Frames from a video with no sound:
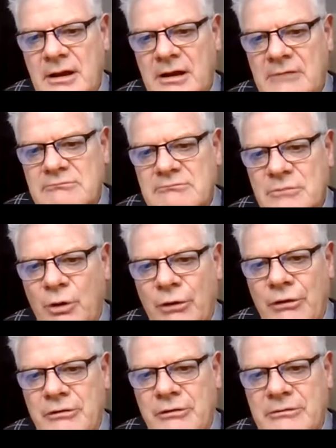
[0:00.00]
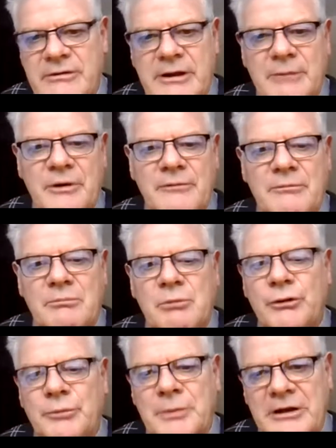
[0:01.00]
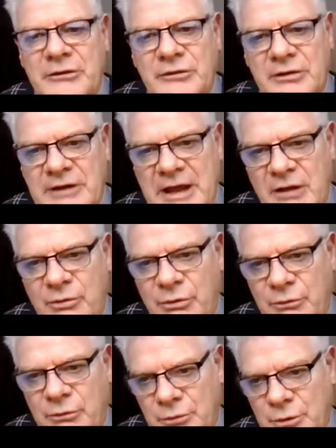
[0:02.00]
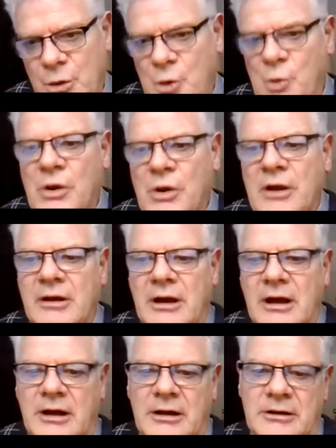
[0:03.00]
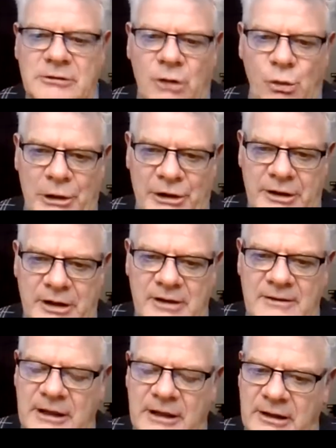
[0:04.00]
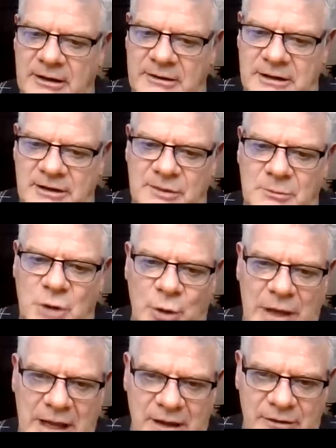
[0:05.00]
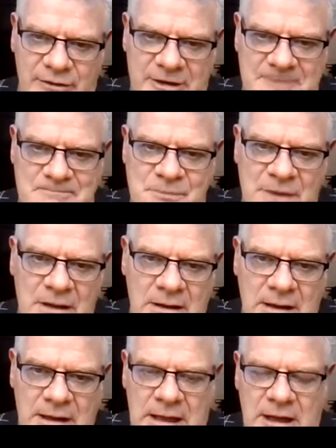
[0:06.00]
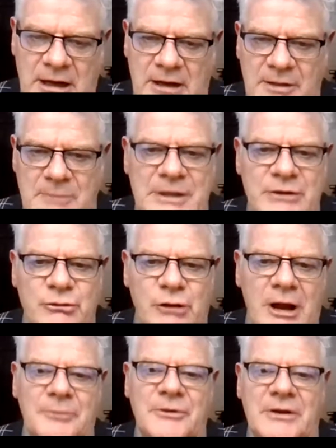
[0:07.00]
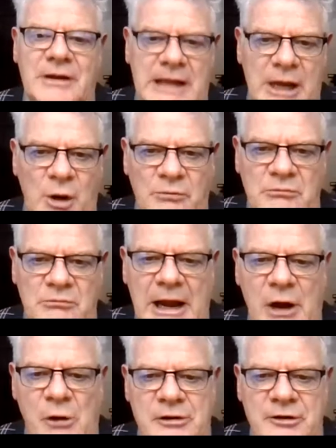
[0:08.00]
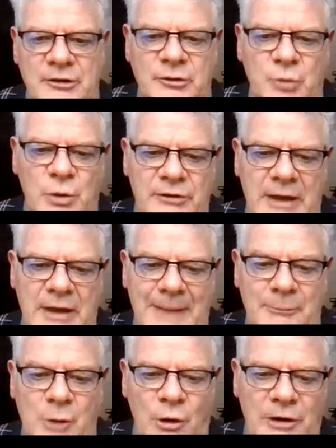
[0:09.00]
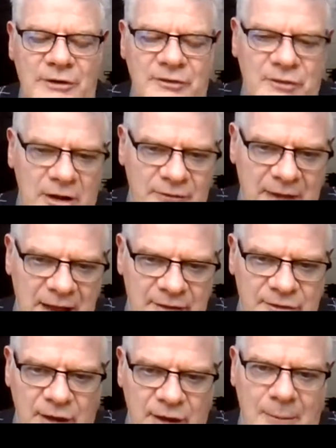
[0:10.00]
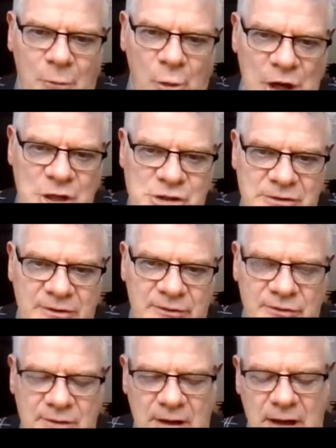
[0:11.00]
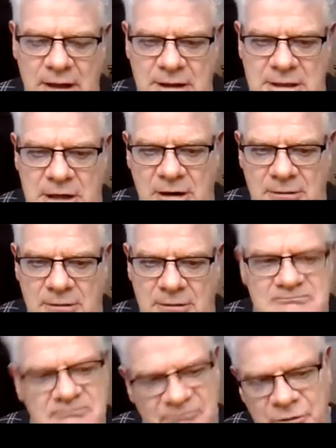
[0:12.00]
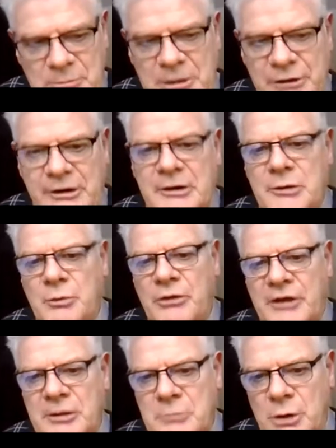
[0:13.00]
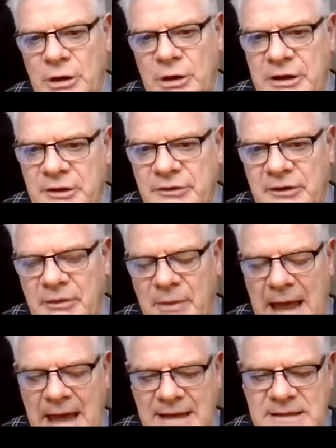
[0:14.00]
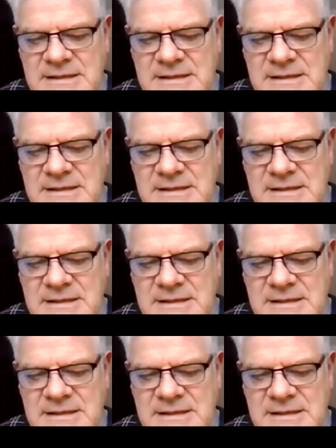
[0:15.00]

northern tip of Bruce Peninsula down through Aurelia and Simcoe County. The pin drops indicate areas where EPCOR itself has operations, and our familiarity with the communities in that